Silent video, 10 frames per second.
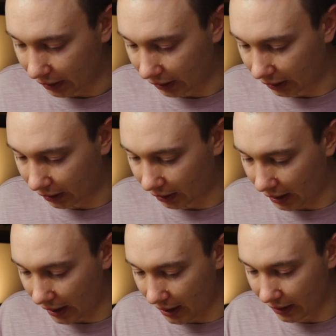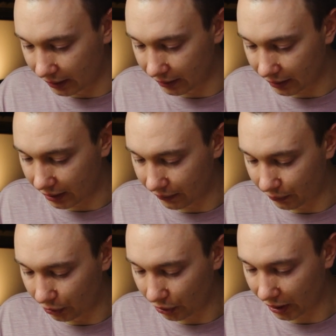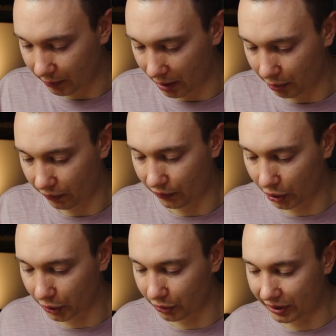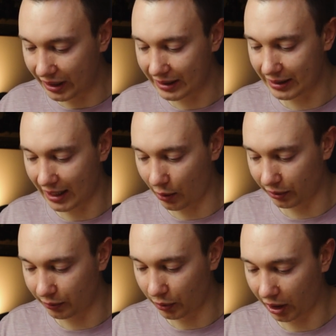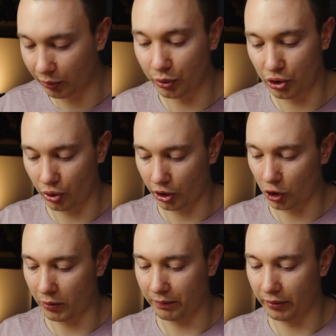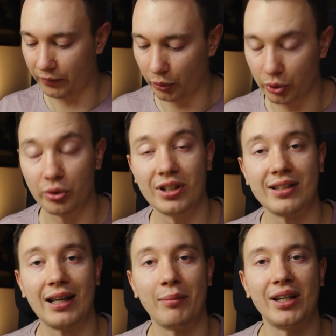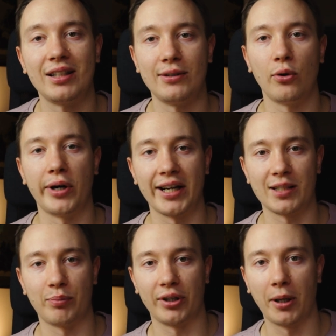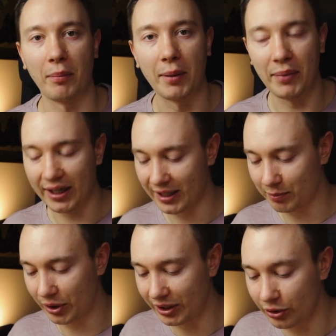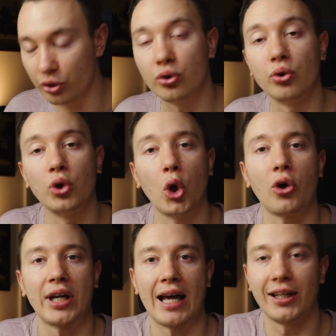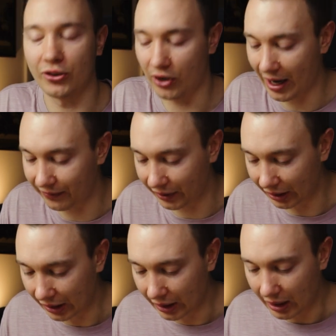And if we look at my portfolio, this is how I would structure my portfolio. So since I'm an SEO expert and my main expertise is to grow organic traffic,